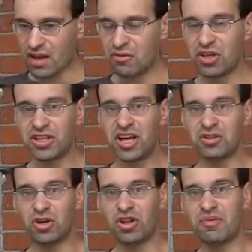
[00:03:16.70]
When I
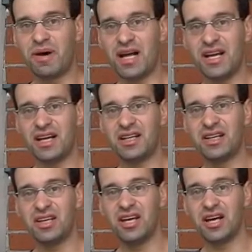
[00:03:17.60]
get all the money I
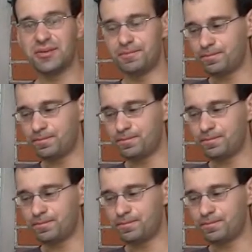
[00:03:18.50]
can get.